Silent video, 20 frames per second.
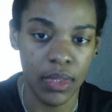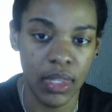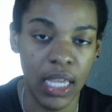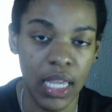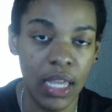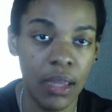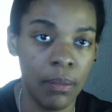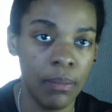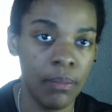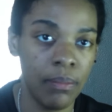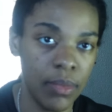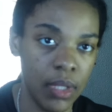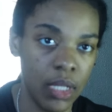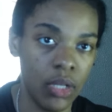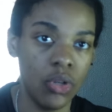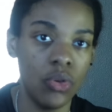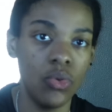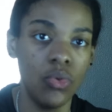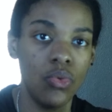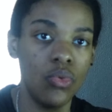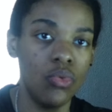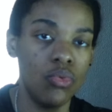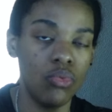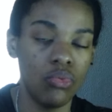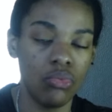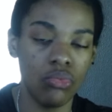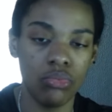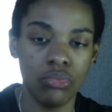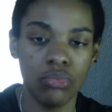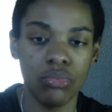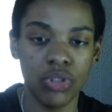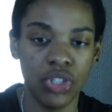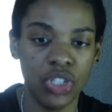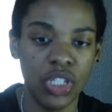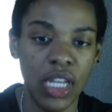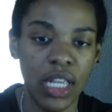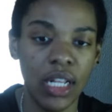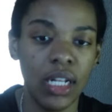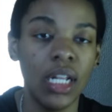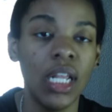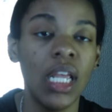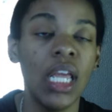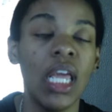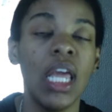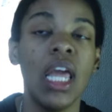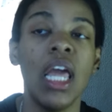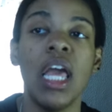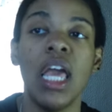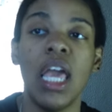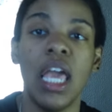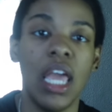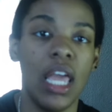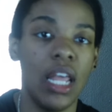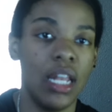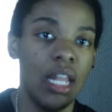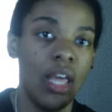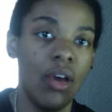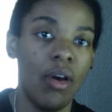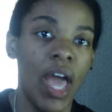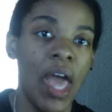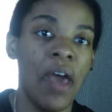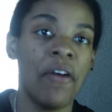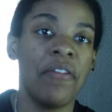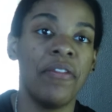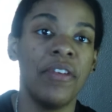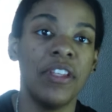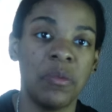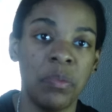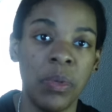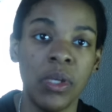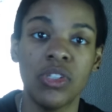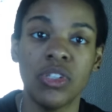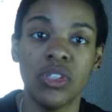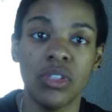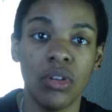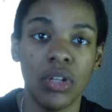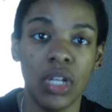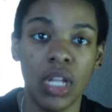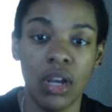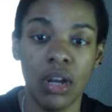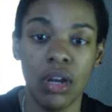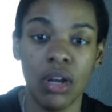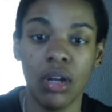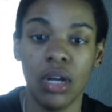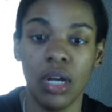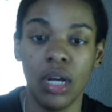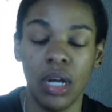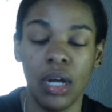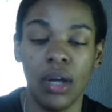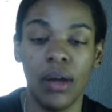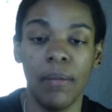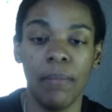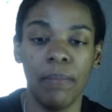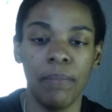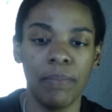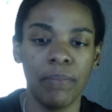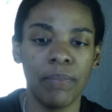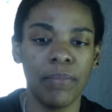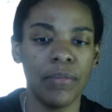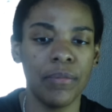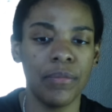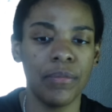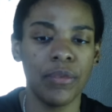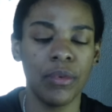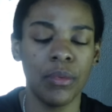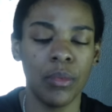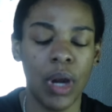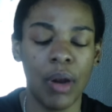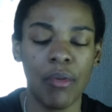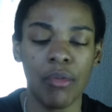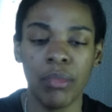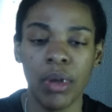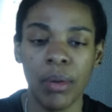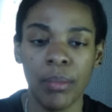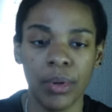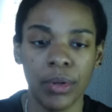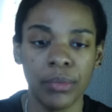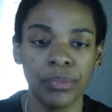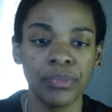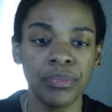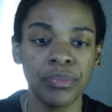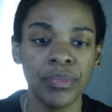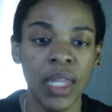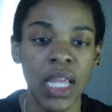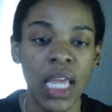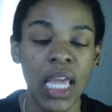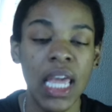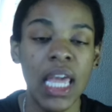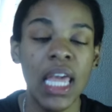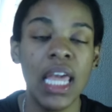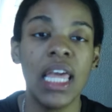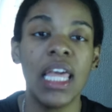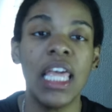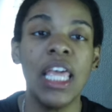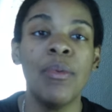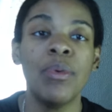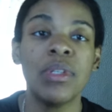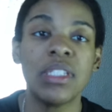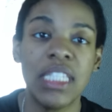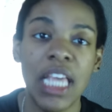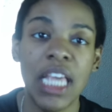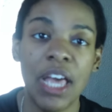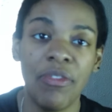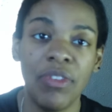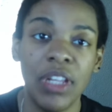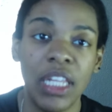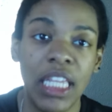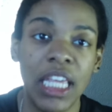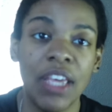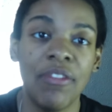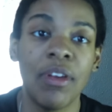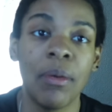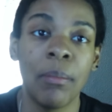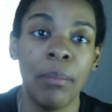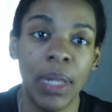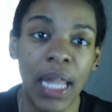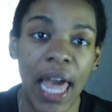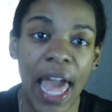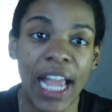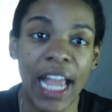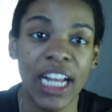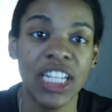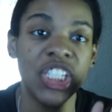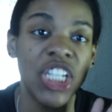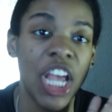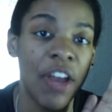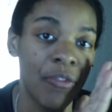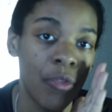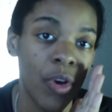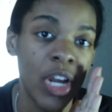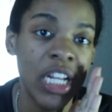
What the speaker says: them, the new shit, and they'll have his pictures on there, from what I remember, he was definitely giving black.